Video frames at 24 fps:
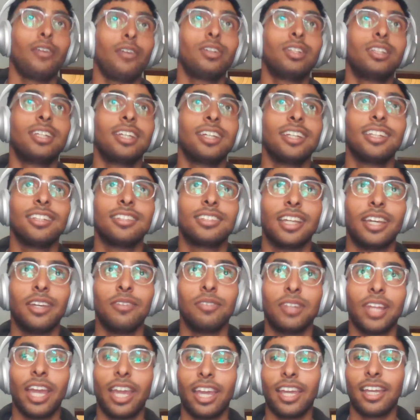would say the same
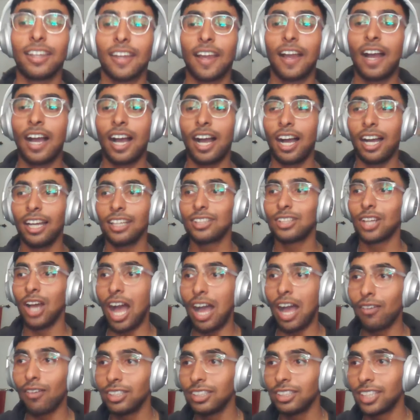thing. So I
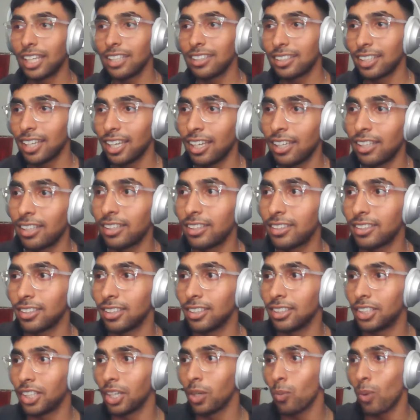was just
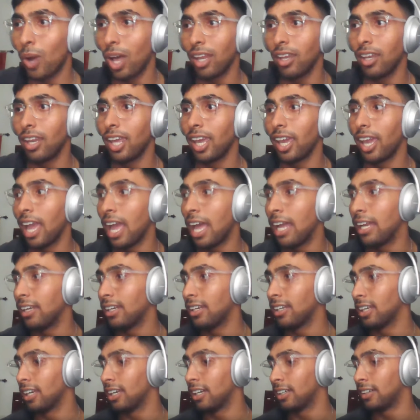researching one day,
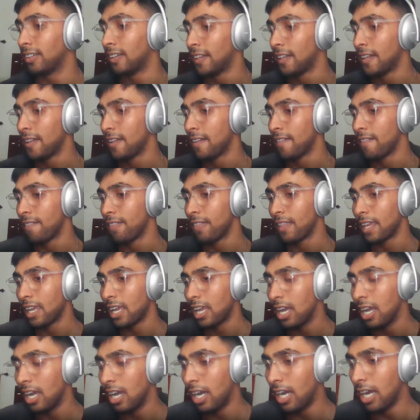and
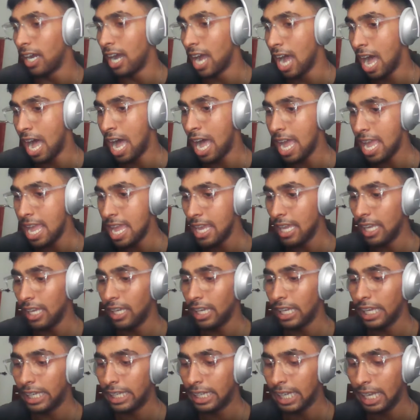
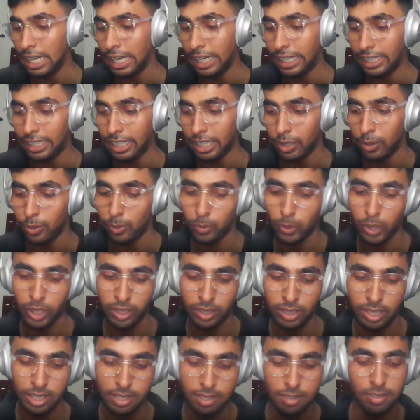I connected with
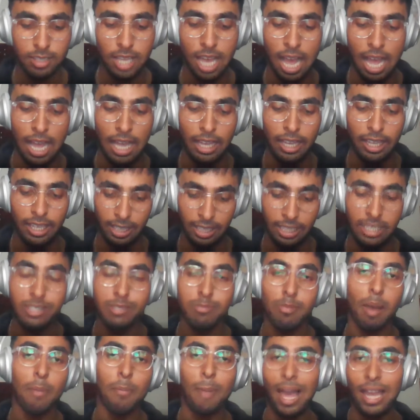this guy. He's
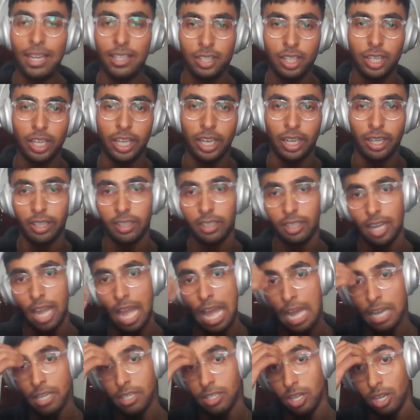my manager here,
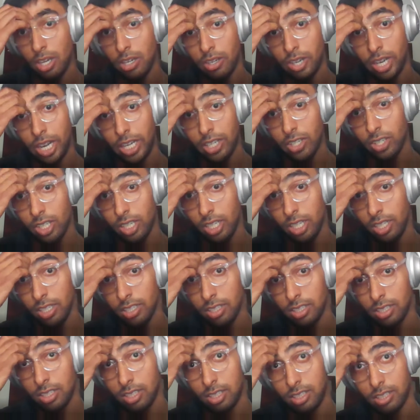Anton Resch.
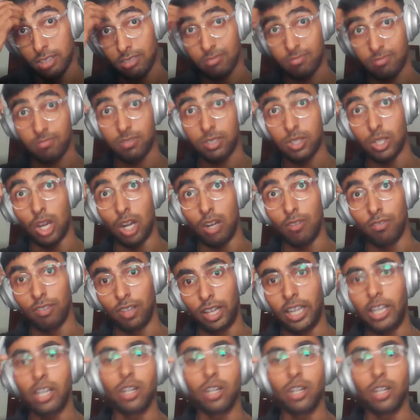He's sort of like